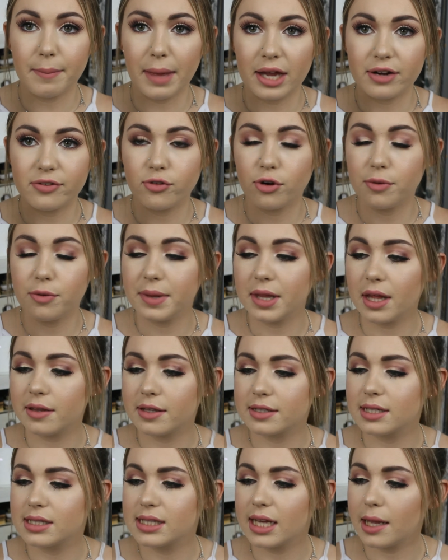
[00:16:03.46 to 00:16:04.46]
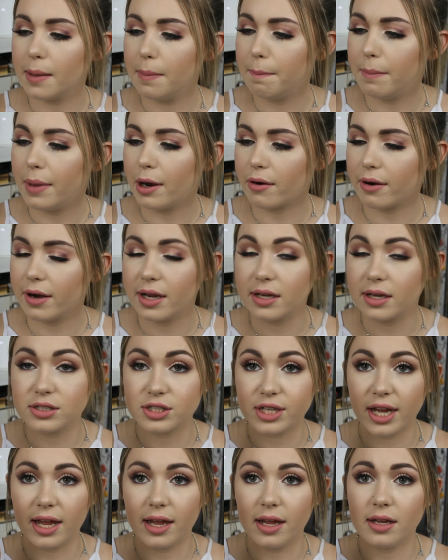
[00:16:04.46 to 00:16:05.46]
matte formula. This is like a berry
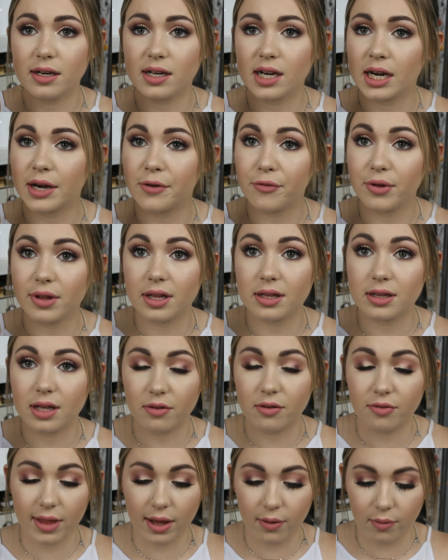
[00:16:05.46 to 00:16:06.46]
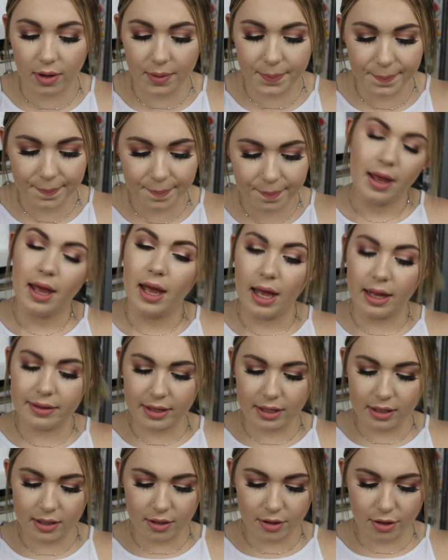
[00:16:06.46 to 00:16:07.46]
shade, and I really love that one. And
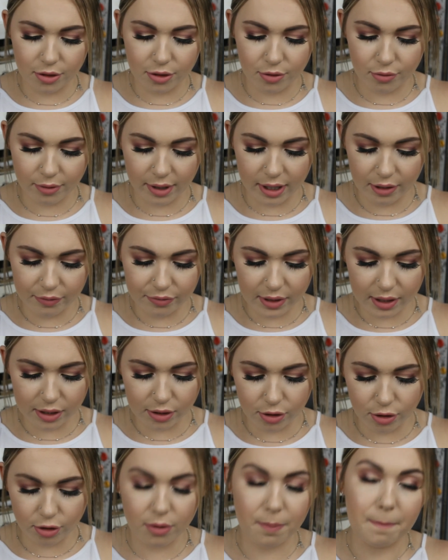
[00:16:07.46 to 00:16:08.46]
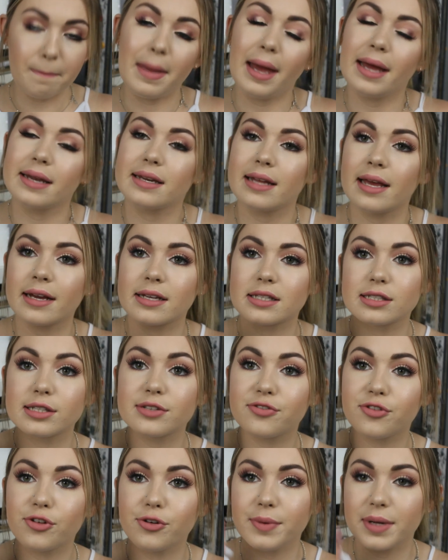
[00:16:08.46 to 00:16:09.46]
then 3 of their new Matte X
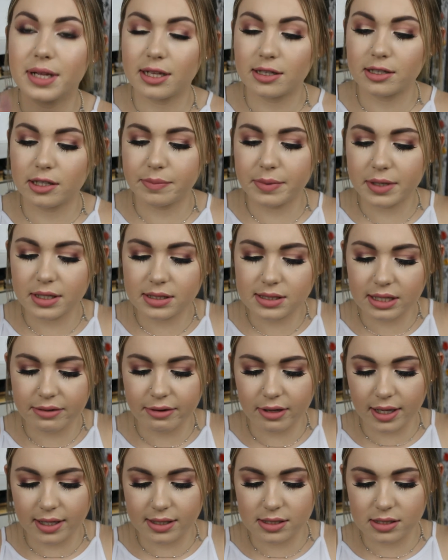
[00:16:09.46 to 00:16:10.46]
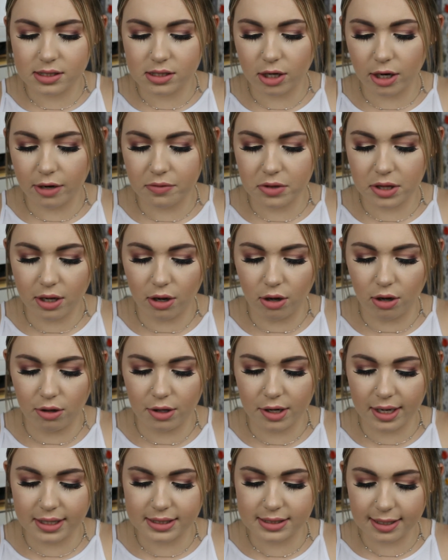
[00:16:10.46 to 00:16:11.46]
formula lippies they released over the
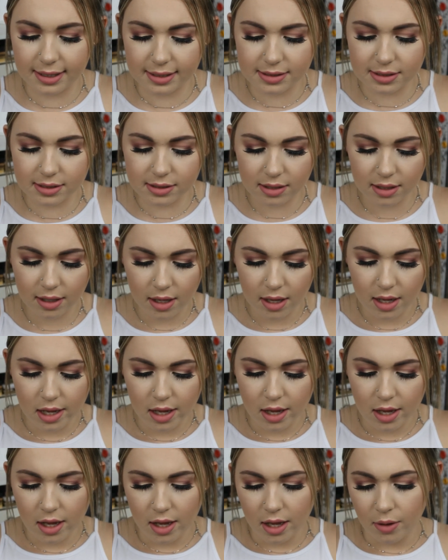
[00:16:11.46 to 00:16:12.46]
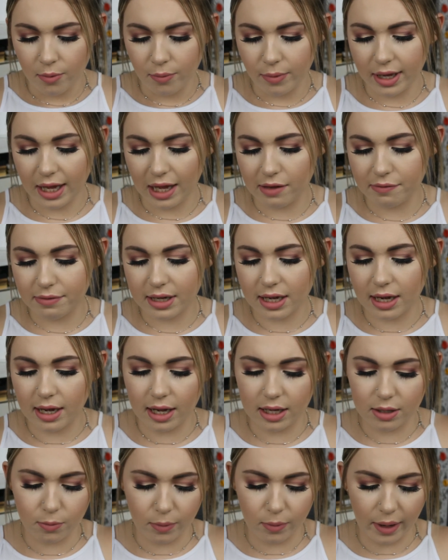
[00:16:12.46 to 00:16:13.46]
holiday season. We have
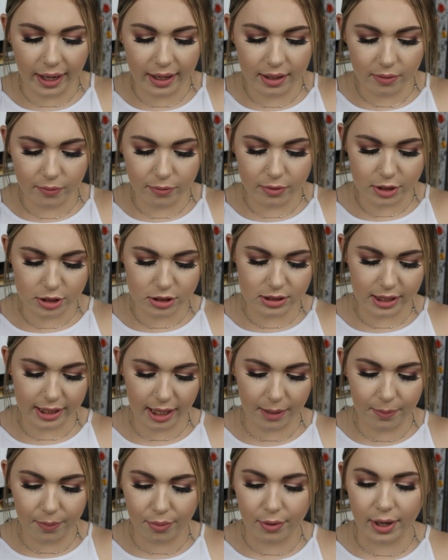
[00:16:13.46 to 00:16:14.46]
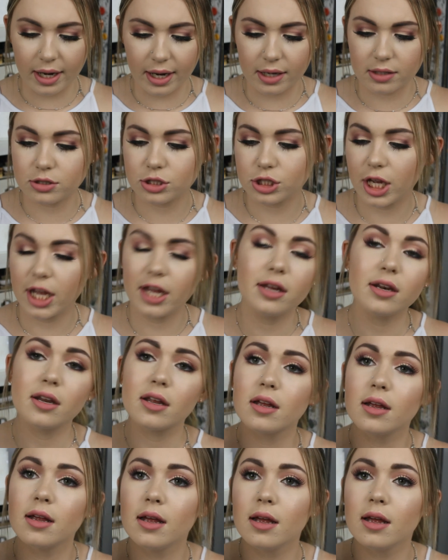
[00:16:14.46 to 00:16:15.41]
Can't Wait, which is like a brown shade.